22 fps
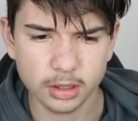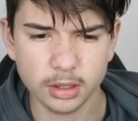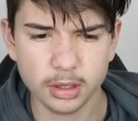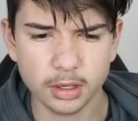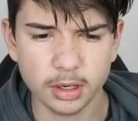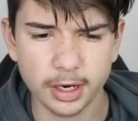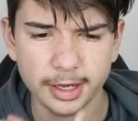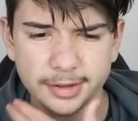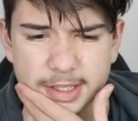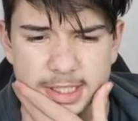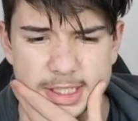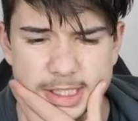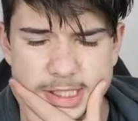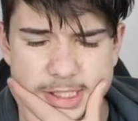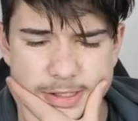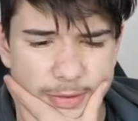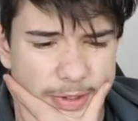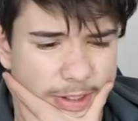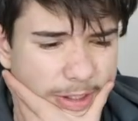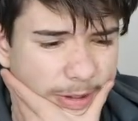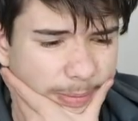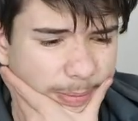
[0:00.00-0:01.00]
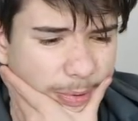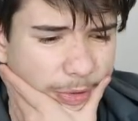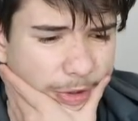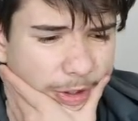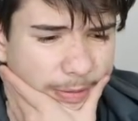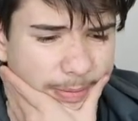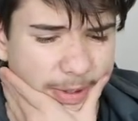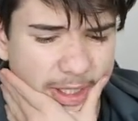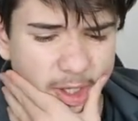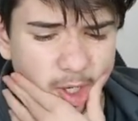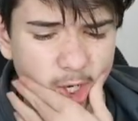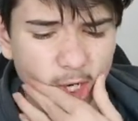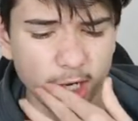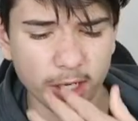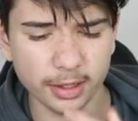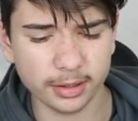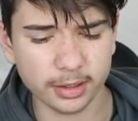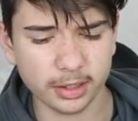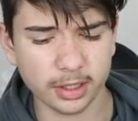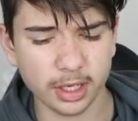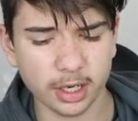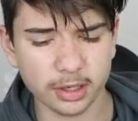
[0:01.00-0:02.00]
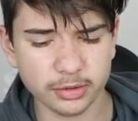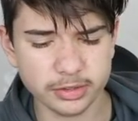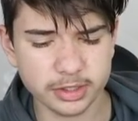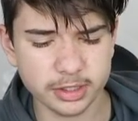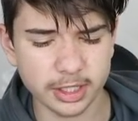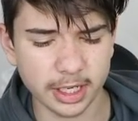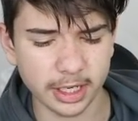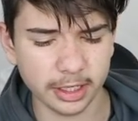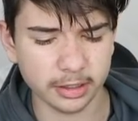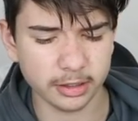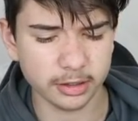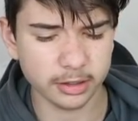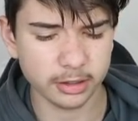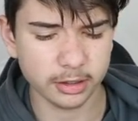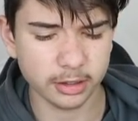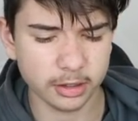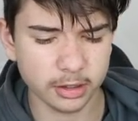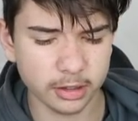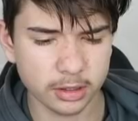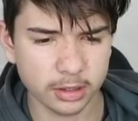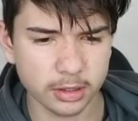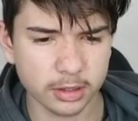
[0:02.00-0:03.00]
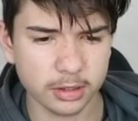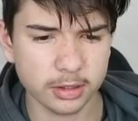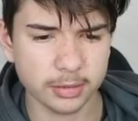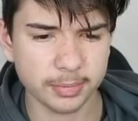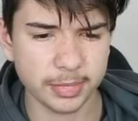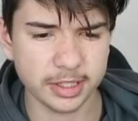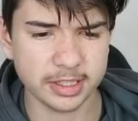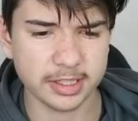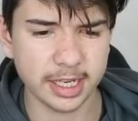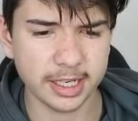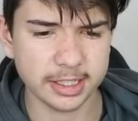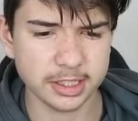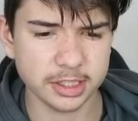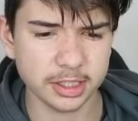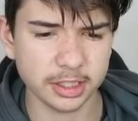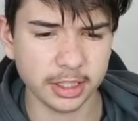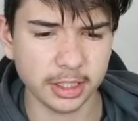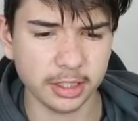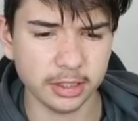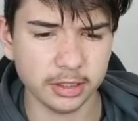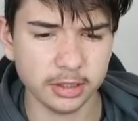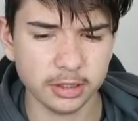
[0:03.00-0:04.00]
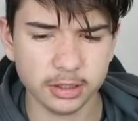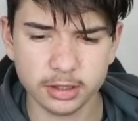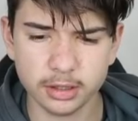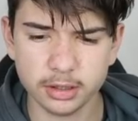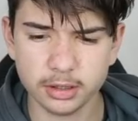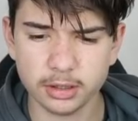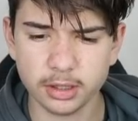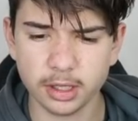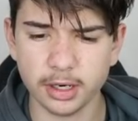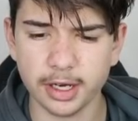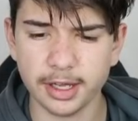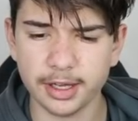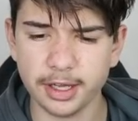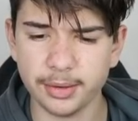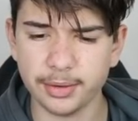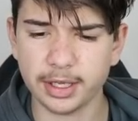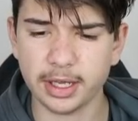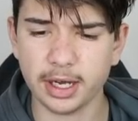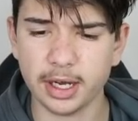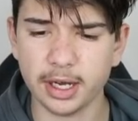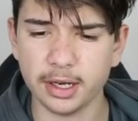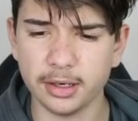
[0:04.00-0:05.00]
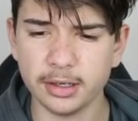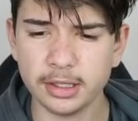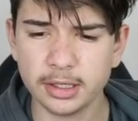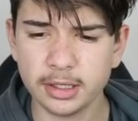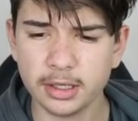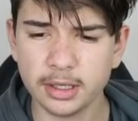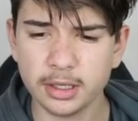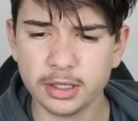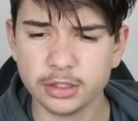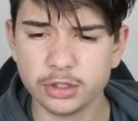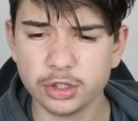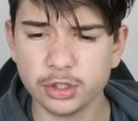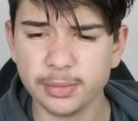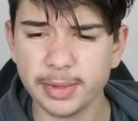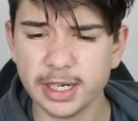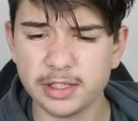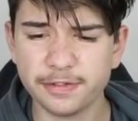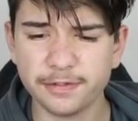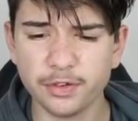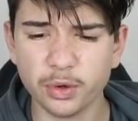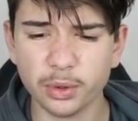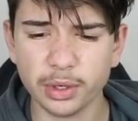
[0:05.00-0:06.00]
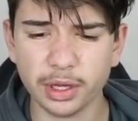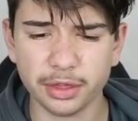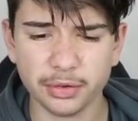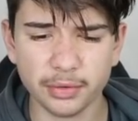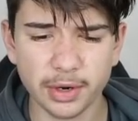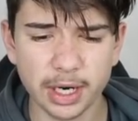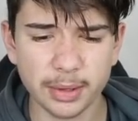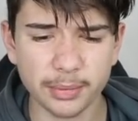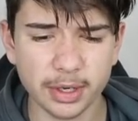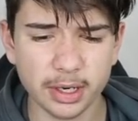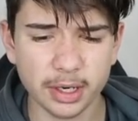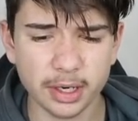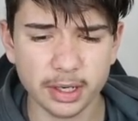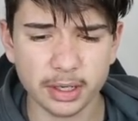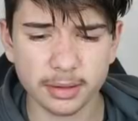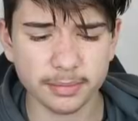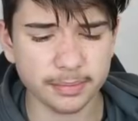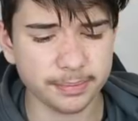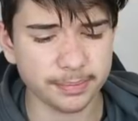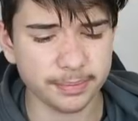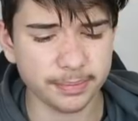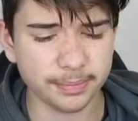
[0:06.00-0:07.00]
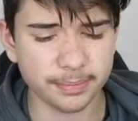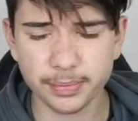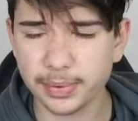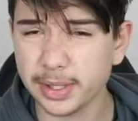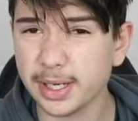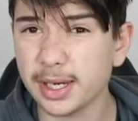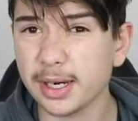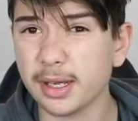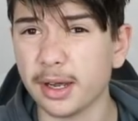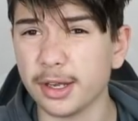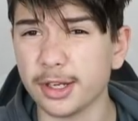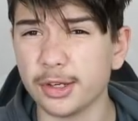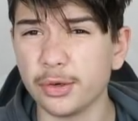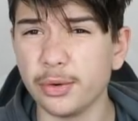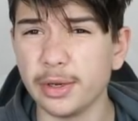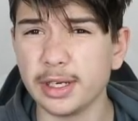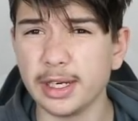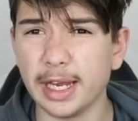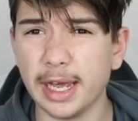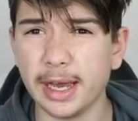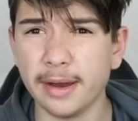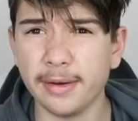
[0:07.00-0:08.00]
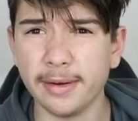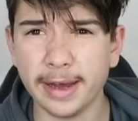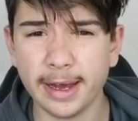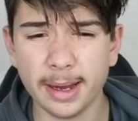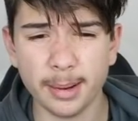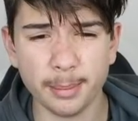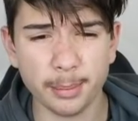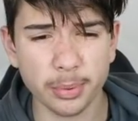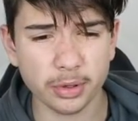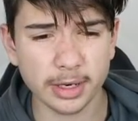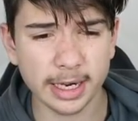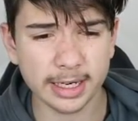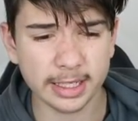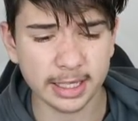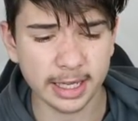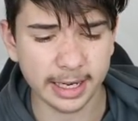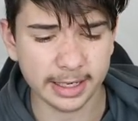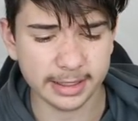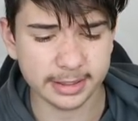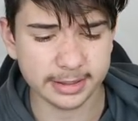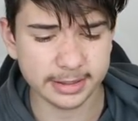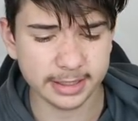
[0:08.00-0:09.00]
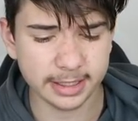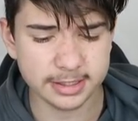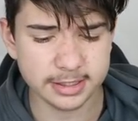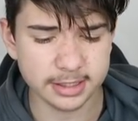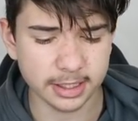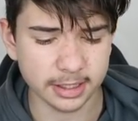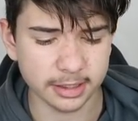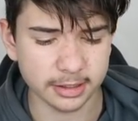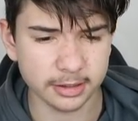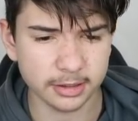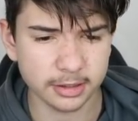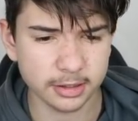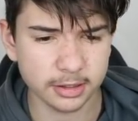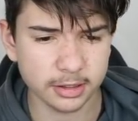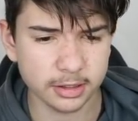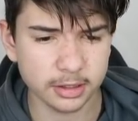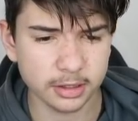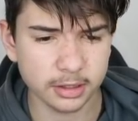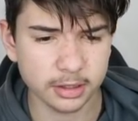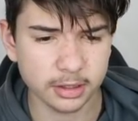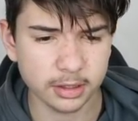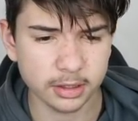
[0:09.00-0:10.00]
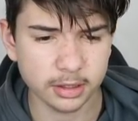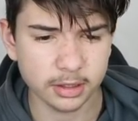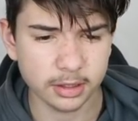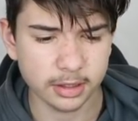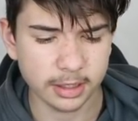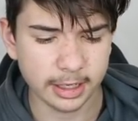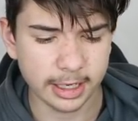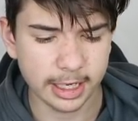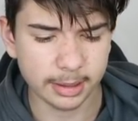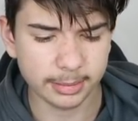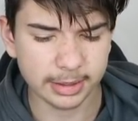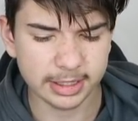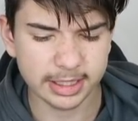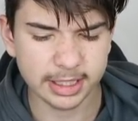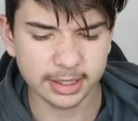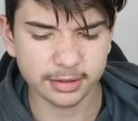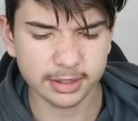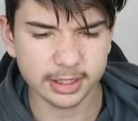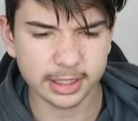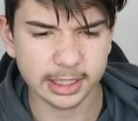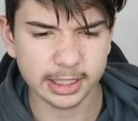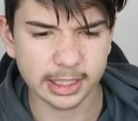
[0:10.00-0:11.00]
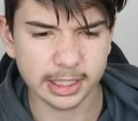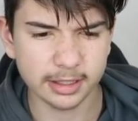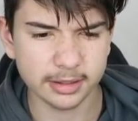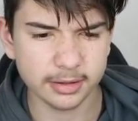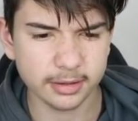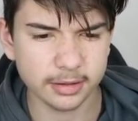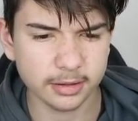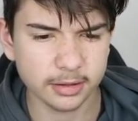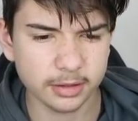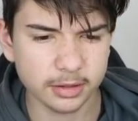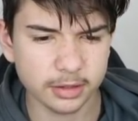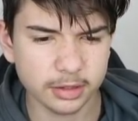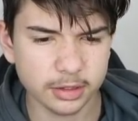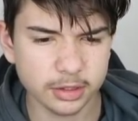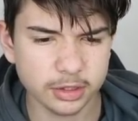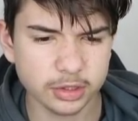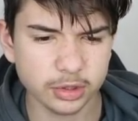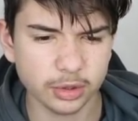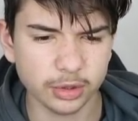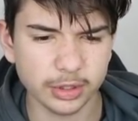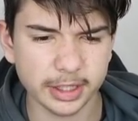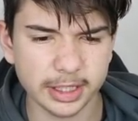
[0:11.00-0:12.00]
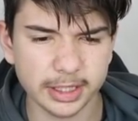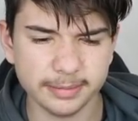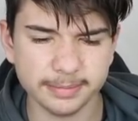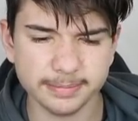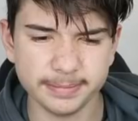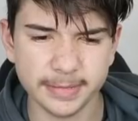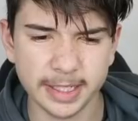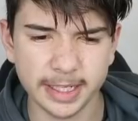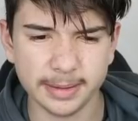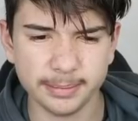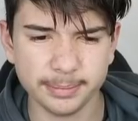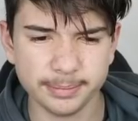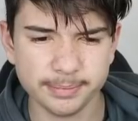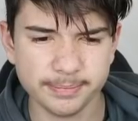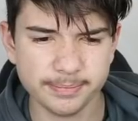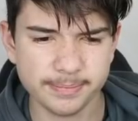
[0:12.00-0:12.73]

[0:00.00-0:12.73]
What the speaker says: Alright, this is really pulling me. Oh, Goldstein. Potentially. Alright, there we go. 2 minutes 43. We gotta go quick now. Port Adelaide. Dixon. Alia. Surely. Nah.